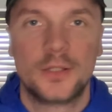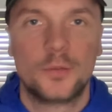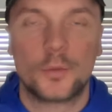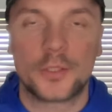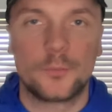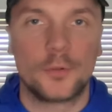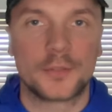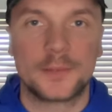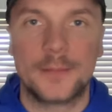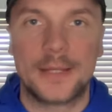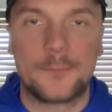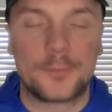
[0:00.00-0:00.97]
what you want
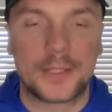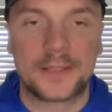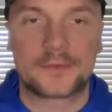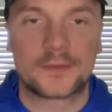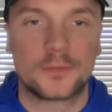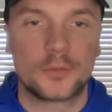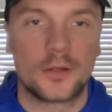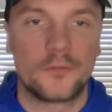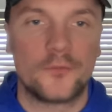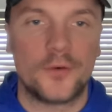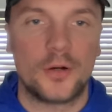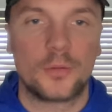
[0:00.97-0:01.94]
your main players to do
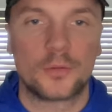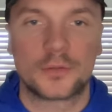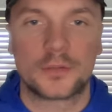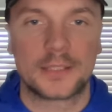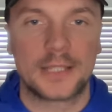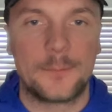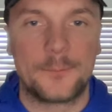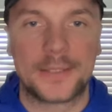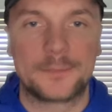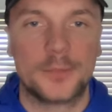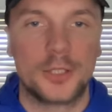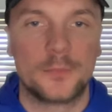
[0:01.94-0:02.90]
going forward, don't it? Like
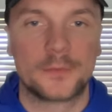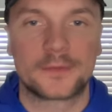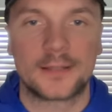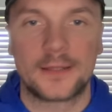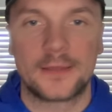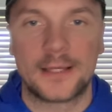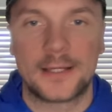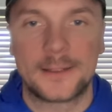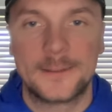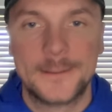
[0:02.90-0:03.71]
big moments like that.